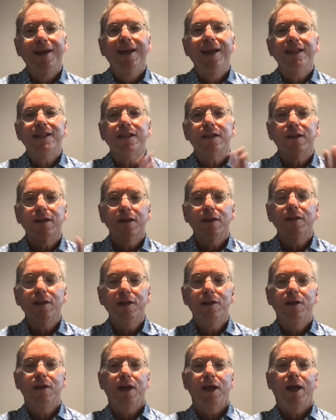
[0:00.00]
It's
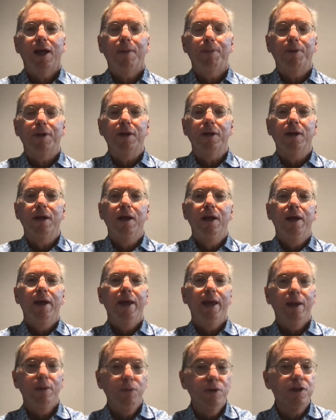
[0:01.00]
clearly going to happen,
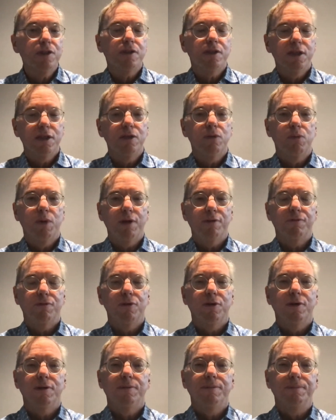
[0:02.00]
and we just need to wait
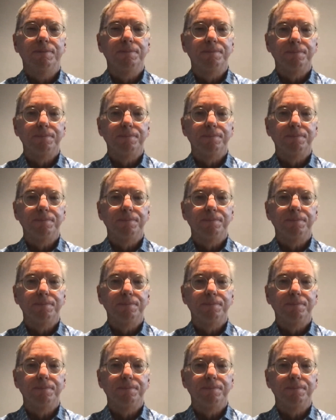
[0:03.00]
for it.